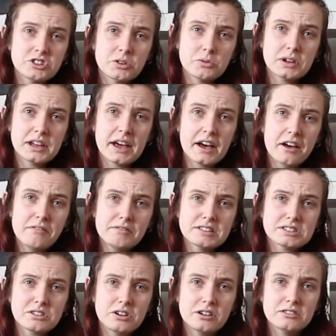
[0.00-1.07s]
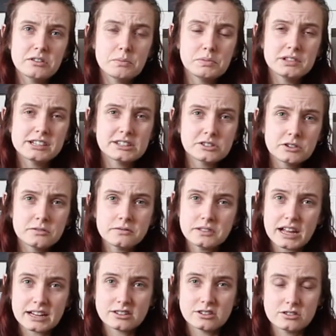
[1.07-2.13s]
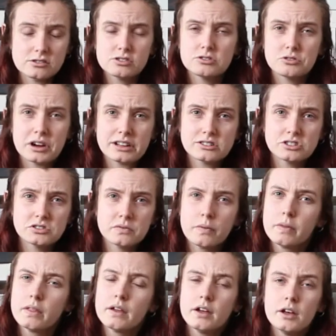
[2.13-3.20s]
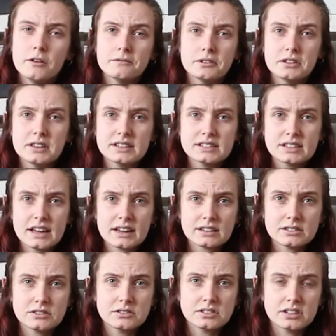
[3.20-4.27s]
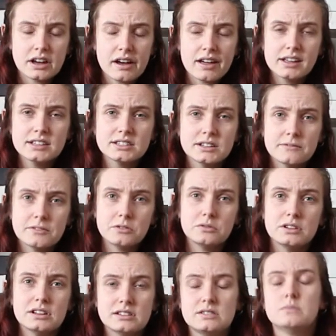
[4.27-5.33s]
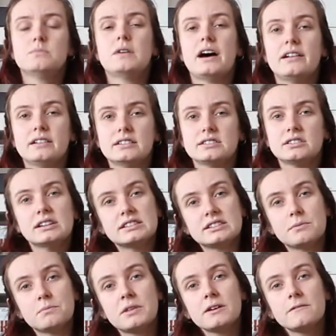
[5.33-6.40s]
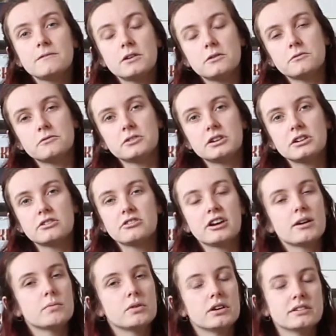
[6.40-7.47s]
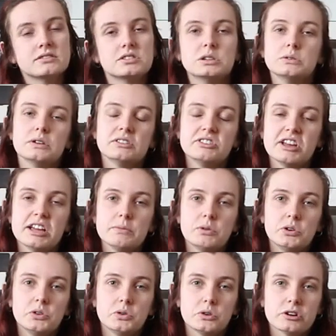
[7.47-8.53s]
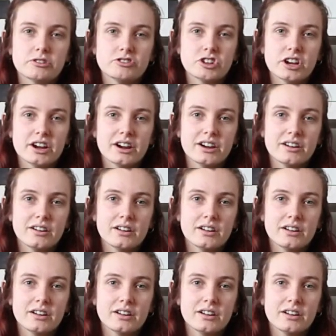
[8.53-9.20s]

that we have is called the Plantar Flexion Stretch. For this exercise, if you need to balance on something, feel free to grab onto a table or chair.